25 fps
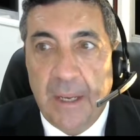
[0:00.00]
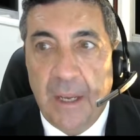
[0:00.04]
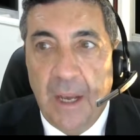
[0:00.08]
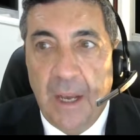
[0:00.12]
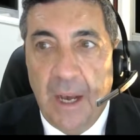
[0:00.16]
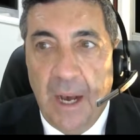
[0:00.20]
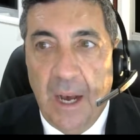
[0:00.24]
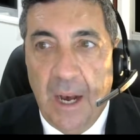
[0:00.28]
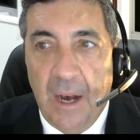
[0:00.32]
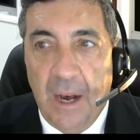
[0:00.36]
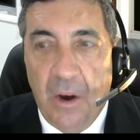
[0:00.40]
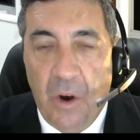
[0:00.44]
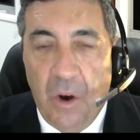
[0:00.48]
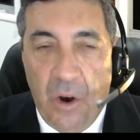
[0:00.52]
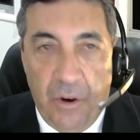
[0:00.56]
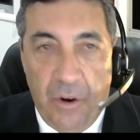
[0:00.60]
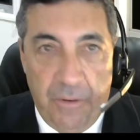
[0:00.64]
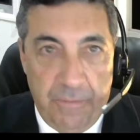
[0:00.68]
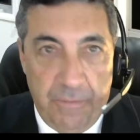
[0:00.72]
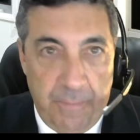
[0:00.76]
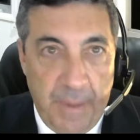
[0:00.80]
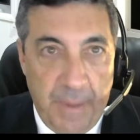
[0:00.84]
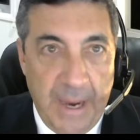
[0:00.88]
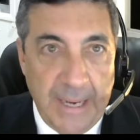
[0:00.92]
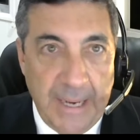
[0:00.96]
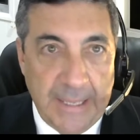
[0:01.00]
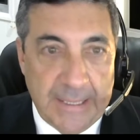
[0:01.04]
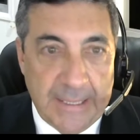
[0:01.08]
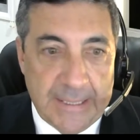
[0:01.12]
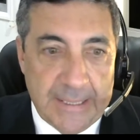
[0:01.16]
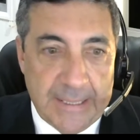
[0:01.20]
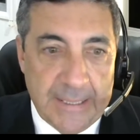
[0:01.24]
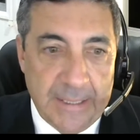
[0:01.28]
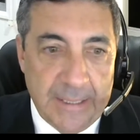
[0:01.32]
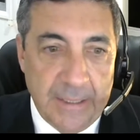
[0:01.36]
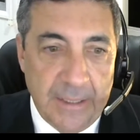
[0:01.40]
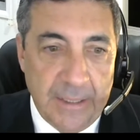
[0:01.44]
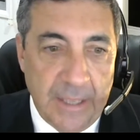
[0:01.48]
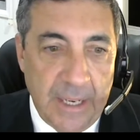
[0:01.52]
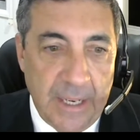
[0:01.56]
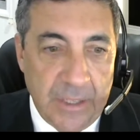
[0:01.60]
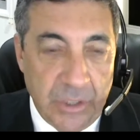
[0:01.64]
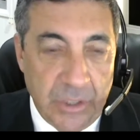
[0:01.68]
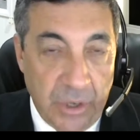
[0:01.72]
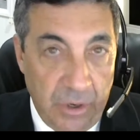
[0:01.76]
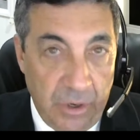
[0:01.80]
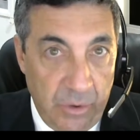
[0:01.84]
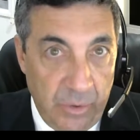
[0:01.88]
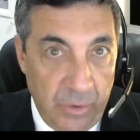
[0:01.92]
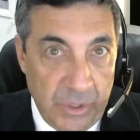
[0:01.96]
of Bates, as
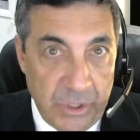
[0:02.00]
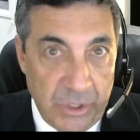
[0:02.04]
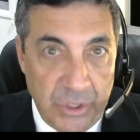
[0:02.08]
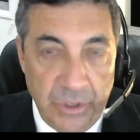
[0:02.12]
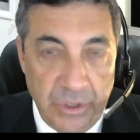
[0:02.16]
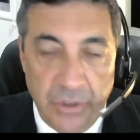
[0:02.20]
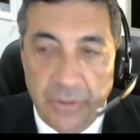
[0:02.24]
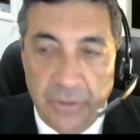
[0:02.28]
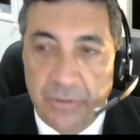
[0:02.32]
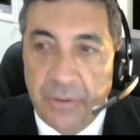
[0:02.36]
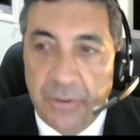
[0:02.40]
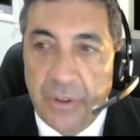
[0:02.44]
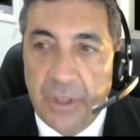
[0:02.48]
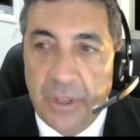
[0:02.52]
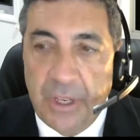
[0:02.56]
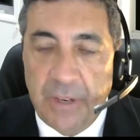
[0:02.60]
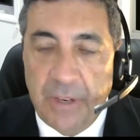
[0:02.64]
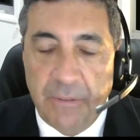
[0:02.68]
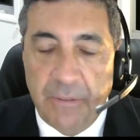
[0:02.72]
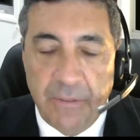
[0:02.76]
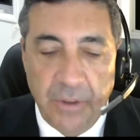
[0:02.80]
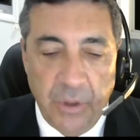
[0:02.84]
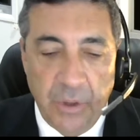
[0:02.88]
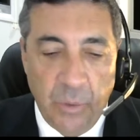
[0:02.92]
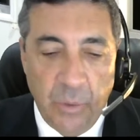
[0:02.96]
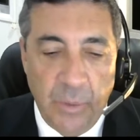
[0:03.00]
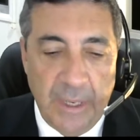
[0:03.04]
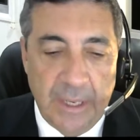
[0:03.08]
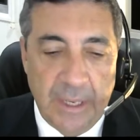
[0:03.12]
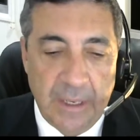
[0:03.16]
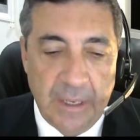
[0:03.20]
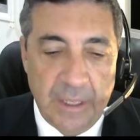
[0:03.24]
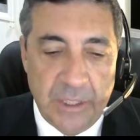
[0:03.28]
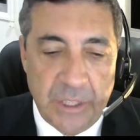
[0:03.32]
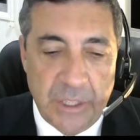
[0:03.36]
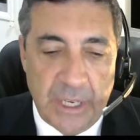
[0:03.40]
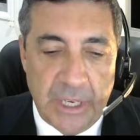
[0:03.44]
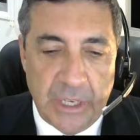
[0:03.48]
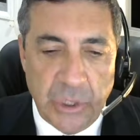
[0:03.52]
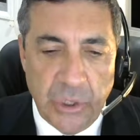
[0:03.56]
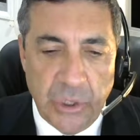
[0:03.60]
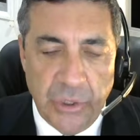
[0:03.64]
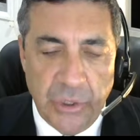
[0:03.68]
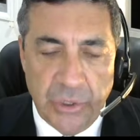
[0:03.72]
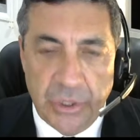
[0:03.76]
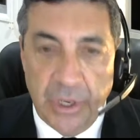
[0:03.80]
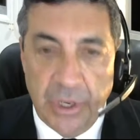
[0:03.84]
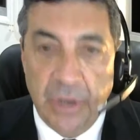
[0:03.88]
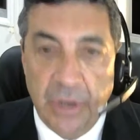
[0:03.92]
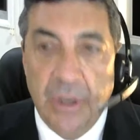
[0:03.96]
I always do for the weekly
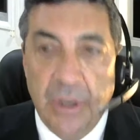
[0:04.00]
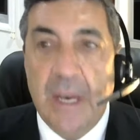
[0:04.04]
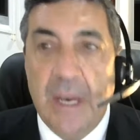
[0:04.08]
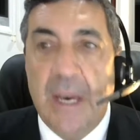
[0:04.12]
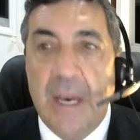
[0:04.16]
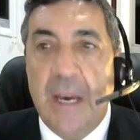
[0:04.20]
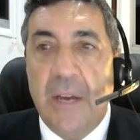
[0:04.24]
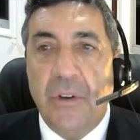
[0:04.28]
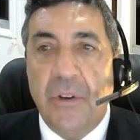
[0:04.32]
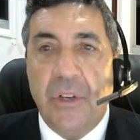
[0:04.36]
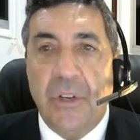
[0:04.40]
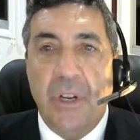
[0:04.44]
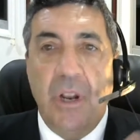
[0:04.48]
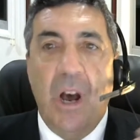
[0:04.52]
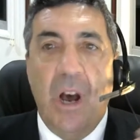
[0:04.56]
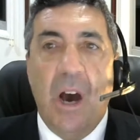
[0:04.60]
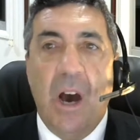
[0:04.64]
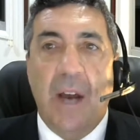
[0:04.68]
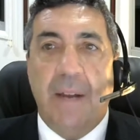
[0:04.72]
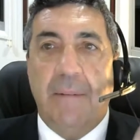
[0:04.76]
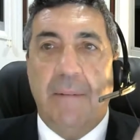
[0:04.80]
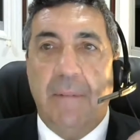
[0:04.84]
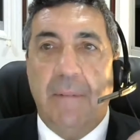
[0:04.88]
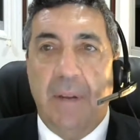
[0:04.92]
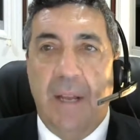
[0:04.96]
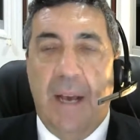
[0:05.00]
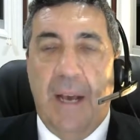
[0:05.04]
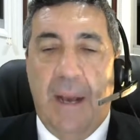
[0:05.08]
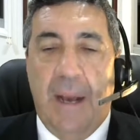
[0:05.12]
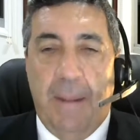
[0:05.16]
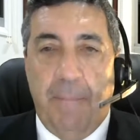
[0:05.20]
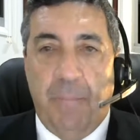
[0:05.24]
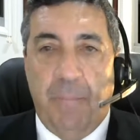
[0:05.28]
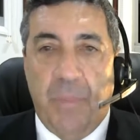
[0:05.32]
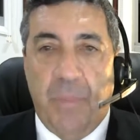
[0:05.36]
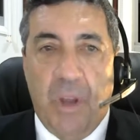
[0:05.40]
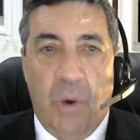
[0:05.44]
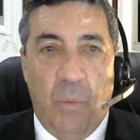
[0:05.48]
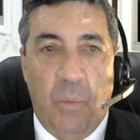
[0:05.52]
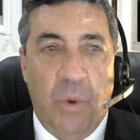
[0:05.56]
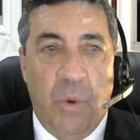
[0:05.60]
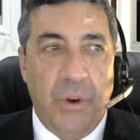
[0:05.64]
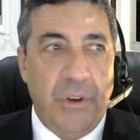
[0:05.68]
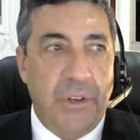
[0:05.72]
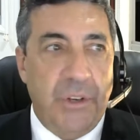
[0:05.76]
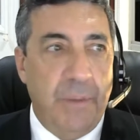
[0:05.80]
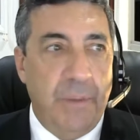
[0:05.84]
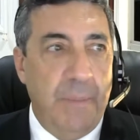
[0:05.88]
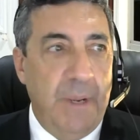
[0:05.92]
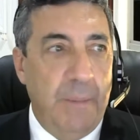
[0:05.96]
session. So tonight, I want
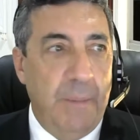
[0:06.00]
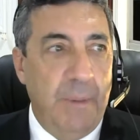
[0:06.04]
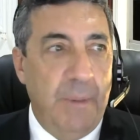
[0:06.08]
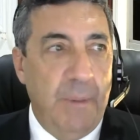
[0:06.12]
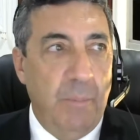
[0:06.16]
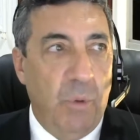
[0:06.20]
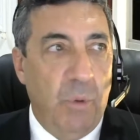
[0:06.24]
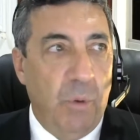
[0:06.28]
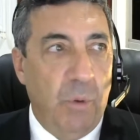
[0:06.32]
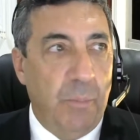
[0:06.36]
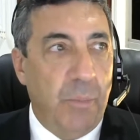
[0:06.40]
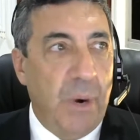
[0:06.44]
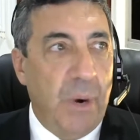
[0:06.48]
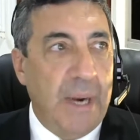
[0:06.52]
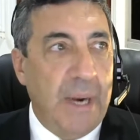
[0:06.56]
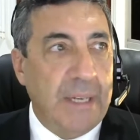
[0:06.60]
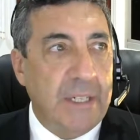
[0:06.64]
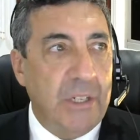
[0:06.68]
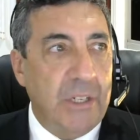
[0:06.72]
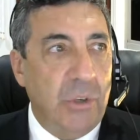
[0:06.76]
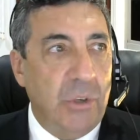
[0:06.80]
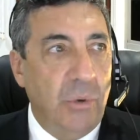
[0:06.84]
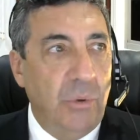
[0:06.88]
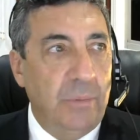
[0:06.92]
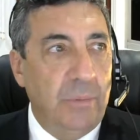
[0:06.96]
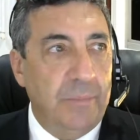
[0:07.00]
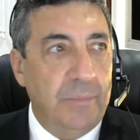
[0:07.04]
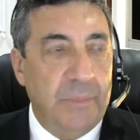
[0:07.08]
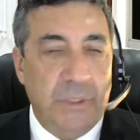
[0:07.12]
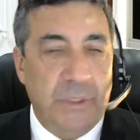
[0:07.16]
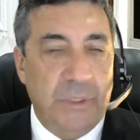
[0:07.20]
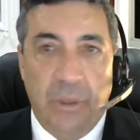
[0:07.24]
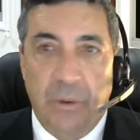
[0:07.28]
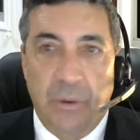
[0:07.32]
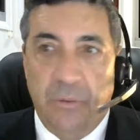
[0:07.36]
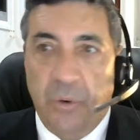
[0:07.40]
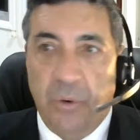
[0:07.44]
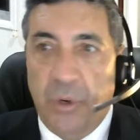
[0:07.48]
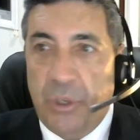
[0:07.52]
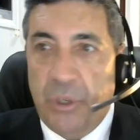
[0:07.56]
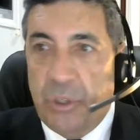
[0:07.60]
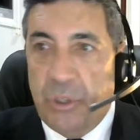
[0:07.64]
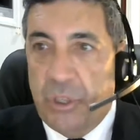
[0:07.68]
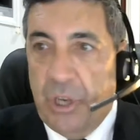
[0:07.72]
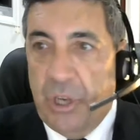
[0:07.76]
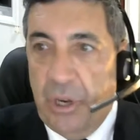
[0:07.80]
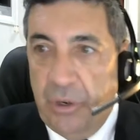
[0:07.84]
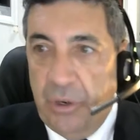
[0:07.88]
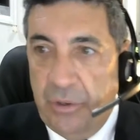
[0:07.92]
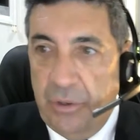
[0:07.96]
it to be a bit more practical. So I've already
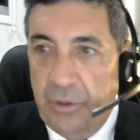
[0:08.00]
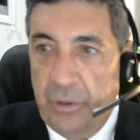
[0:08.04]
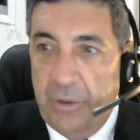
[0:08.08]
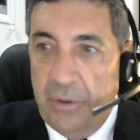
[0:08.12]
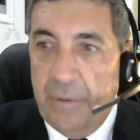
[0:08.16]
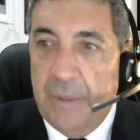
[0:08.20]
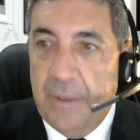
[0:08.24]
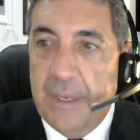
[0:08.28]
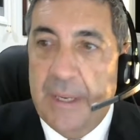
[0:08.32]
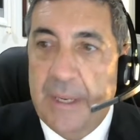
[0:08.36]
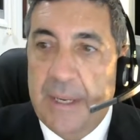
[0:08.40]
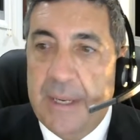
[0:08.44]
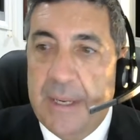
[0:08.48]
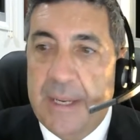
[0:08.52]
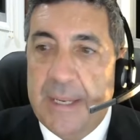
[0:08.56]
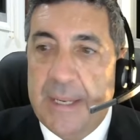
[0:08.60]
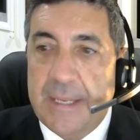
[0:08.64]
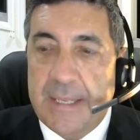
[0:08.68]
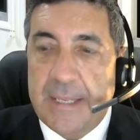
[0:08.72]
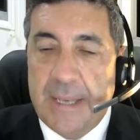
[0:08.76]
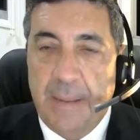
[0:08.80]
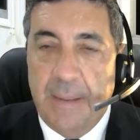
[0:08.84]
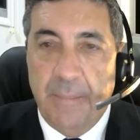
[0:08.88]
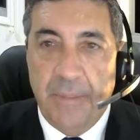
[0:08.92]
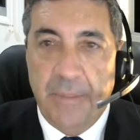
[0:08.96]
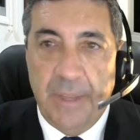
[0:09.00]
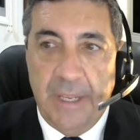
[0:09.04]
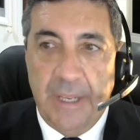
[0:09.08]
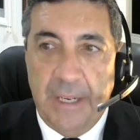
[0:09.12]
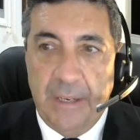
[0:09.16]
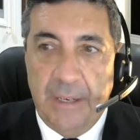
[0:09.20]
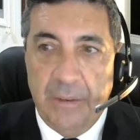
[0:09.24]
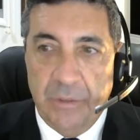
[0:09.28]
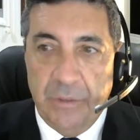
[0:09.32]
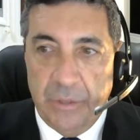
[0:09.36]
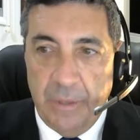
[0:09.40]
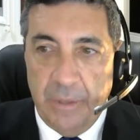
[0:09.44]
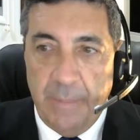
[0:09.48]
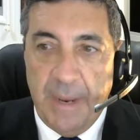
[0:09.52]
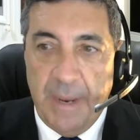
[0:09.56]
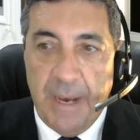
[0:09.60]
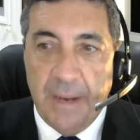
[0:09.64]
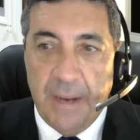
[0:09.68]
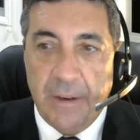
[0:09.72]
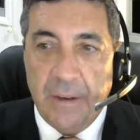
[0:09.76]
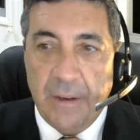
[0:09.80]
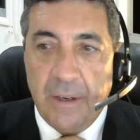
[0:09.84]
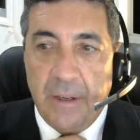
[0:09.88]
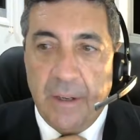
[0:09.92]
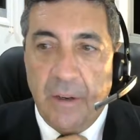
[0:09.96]
shown you some things
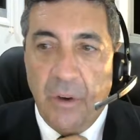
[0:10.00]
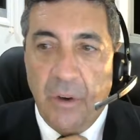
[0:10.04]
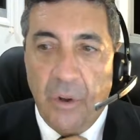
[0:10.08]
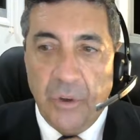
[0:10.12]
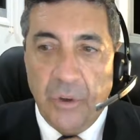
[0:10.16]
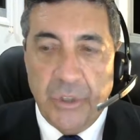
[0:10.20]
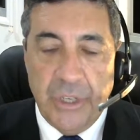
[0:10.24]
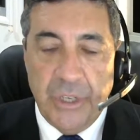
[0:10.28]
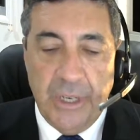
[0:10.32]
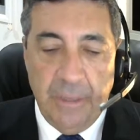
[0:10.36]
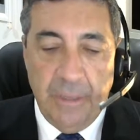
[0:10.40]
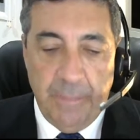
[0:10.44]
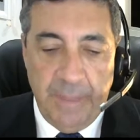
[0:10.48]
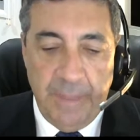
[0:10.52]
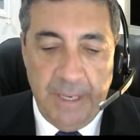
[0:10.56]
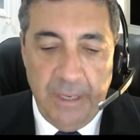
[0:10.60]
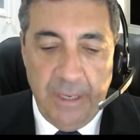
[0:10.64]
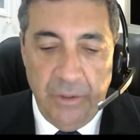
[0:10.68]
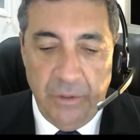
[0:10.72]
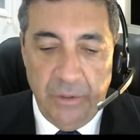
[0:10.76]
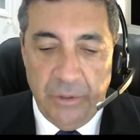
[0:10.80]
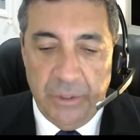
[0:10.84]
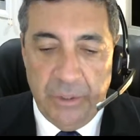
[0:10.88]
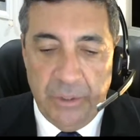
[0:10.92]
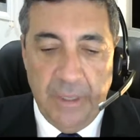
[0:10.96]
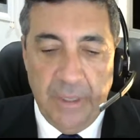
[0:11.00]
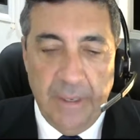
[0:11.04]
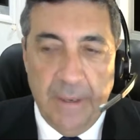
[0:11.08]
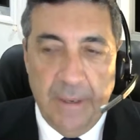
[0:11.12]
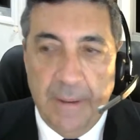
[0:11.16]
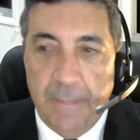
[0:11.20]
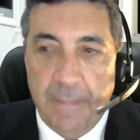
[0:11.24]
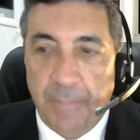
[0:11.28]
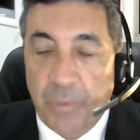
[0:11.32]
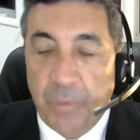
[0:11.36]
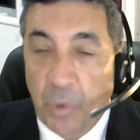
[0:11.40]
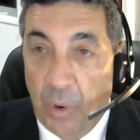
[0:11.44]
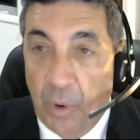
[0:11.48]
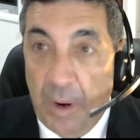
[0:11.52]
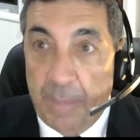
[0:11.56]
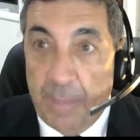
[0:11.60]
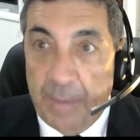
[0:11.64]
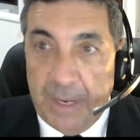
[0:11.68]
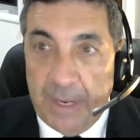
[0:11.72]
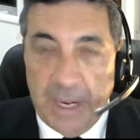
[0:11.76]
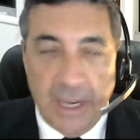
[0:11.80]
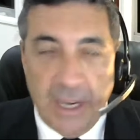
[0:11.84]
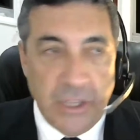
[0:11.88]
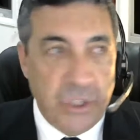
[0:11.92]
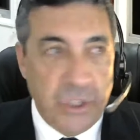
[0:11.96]
about lodging appeals or
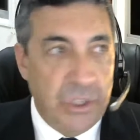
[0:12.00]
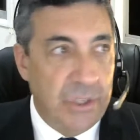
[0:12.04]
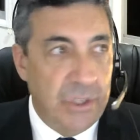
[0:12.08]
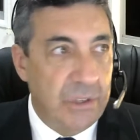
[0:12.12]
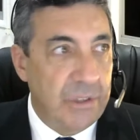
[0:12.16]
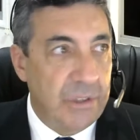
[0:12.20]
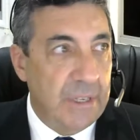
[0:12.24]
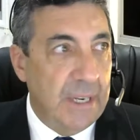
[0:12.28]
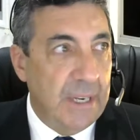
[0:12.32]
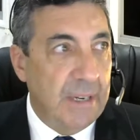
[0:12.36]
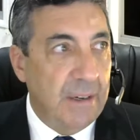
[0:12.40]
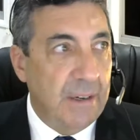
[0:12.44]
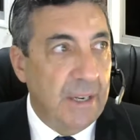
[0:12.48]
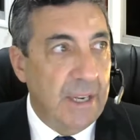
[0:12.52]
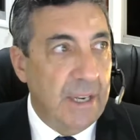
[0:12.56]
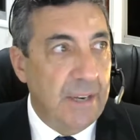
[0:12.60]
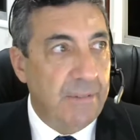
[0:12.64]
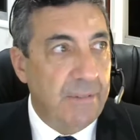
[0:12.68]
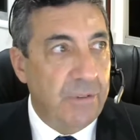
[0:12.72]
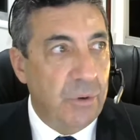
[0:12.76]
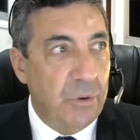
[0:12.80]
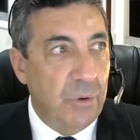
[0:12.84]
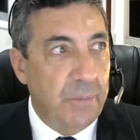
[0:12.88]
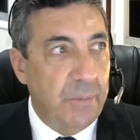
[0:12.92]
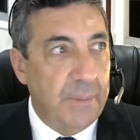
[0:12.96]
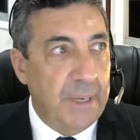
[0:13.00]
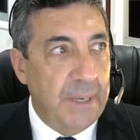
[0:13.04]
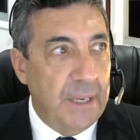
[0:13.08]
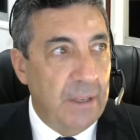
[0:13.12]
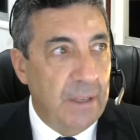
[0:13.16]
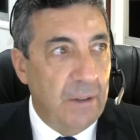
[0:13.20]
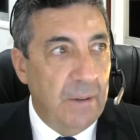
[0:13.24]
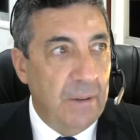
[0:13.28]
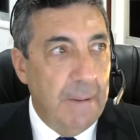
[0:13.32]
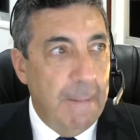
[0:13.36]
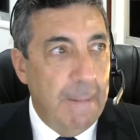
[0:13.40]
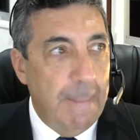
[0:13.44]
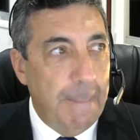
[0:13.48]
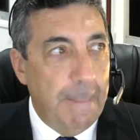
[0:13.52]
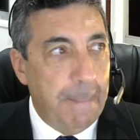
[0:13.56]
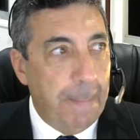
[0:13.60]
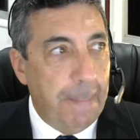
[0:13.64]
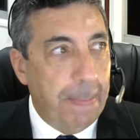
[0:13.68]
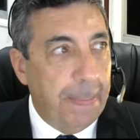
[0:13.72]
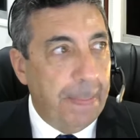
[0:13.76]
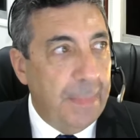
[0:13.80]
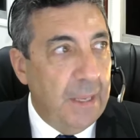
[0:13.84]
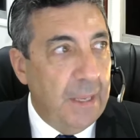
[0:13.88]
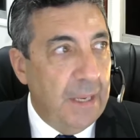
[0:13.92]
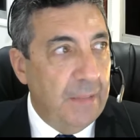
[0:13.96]
application to seek leave to appeal
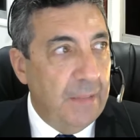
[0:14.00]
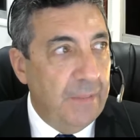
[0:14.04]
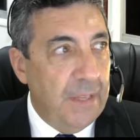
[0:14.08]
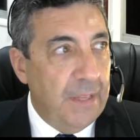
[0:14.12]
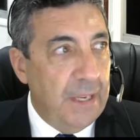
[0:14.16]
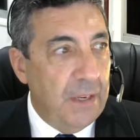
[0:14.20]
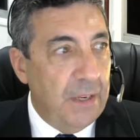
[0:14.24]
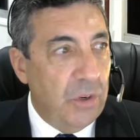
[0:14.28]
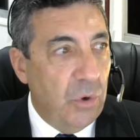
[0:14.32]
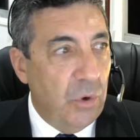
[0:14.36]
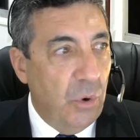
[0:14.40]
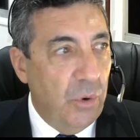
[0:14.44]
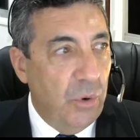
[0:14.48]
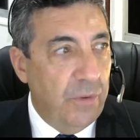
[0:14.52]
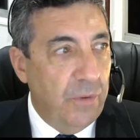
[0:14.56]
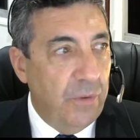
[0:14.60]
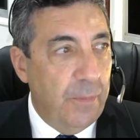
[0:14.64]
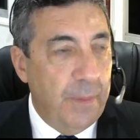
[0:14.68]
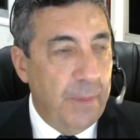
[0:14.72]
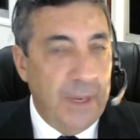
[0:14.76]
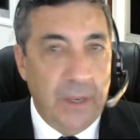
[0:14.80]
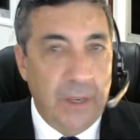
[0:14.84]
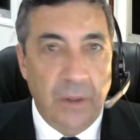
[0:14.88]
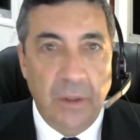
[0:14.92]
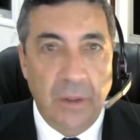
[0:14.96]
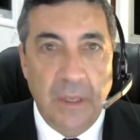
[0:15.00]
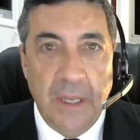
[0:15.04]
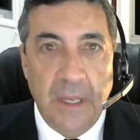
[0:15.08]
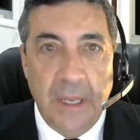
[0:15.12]
in the Court of Appeal.